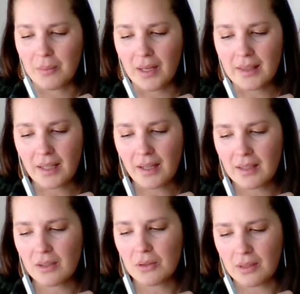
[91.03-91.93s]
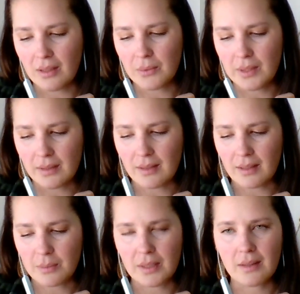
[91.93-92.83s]
um, and that kind of goes along with the
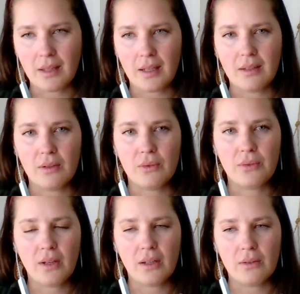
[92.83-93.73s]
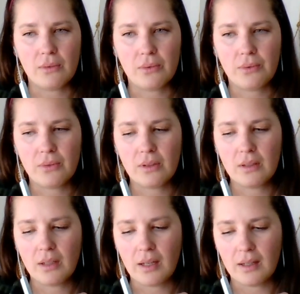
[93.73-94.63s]
assessment thing of of
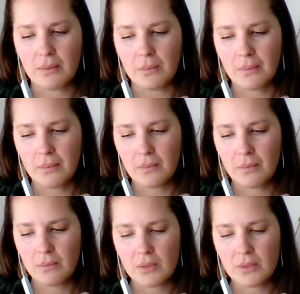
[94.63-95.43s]
um,